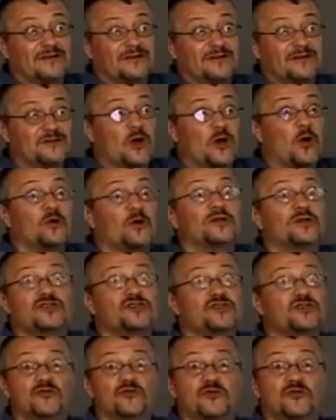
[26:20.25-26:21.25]
don't
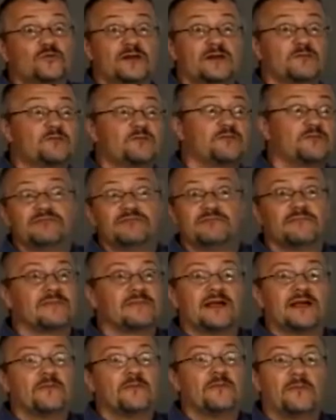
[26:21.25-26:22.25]
assume that
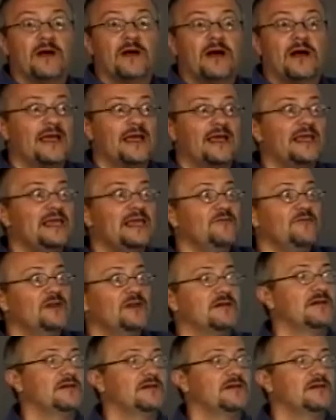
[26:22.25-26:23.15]
even, you